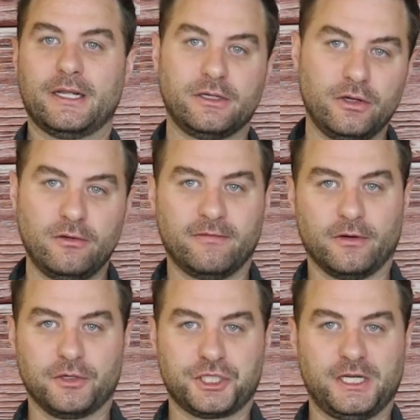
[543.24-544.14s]
a new
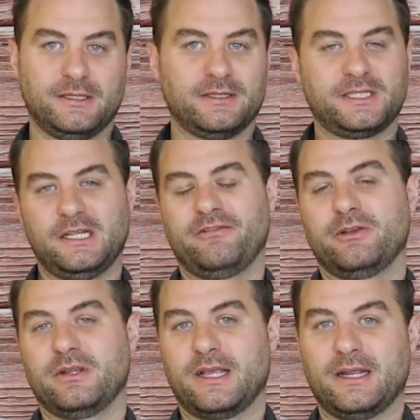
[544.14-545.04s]
version to see if you
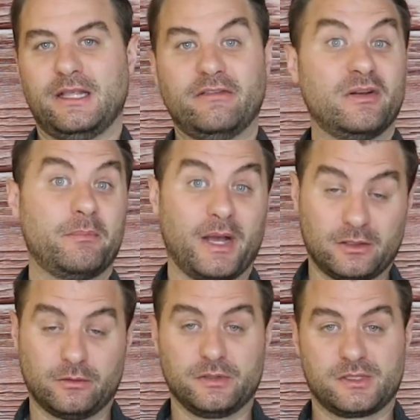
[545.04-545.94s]
can get even
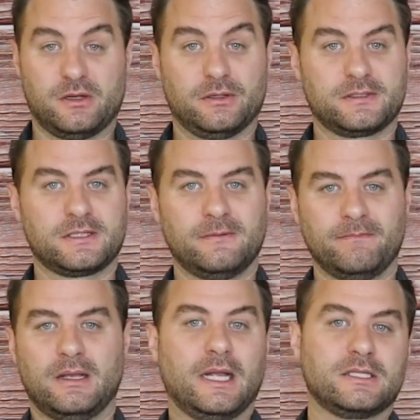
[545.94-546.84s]
better results.
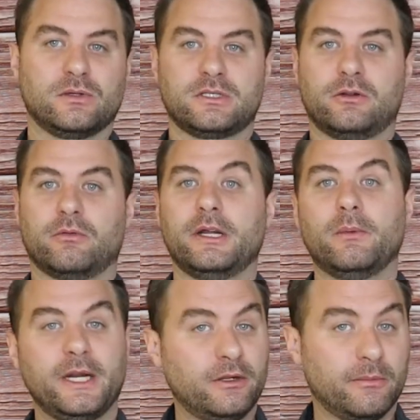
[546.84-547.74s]
And so it's a great
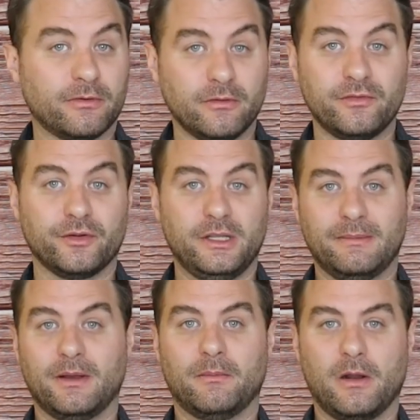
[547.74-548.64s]
way to improve your
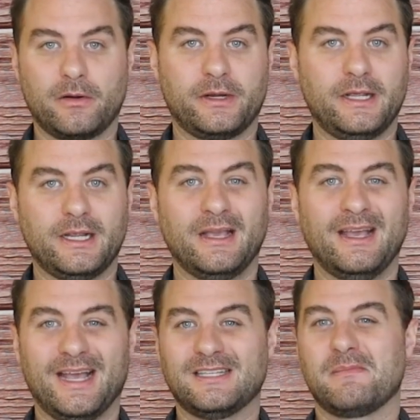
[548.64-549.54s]
email marketing
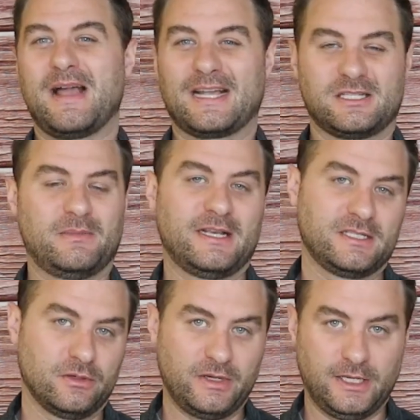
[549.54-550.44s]
and to
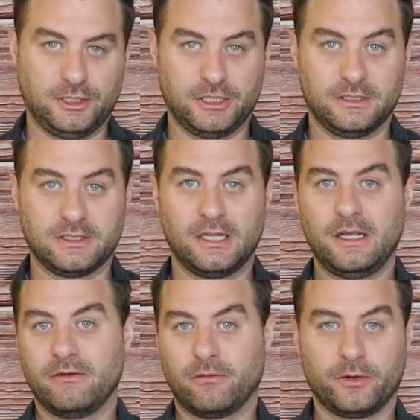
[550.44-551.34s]
maximize donations
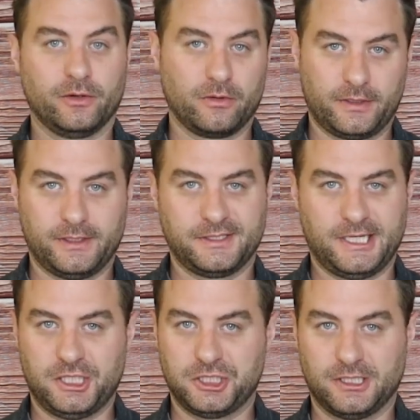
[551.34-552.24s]
for your
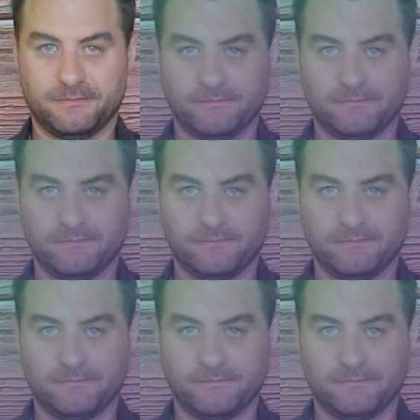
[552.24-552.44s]
organization.